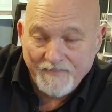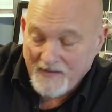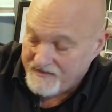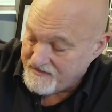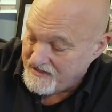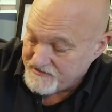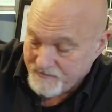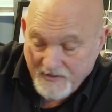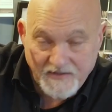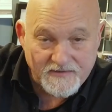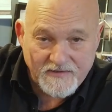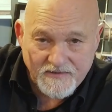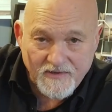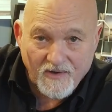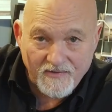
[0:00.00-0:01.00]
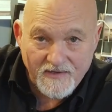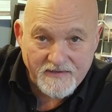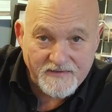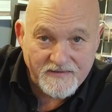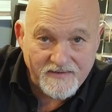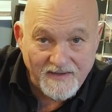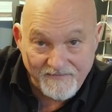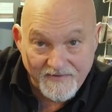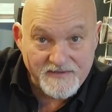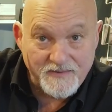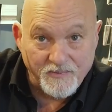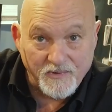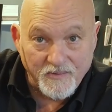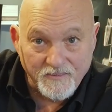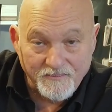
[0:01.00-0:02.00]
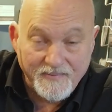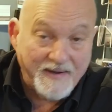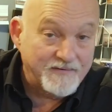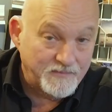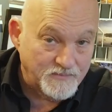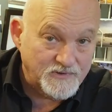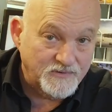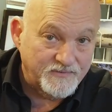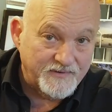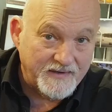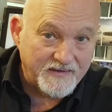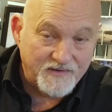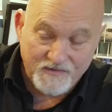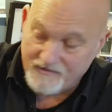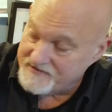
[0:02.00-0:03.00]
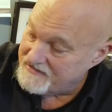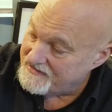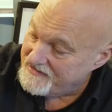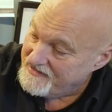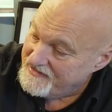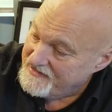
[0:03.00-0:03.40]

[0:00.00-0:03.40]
And that's because it's got this invisible barium sulfate coating.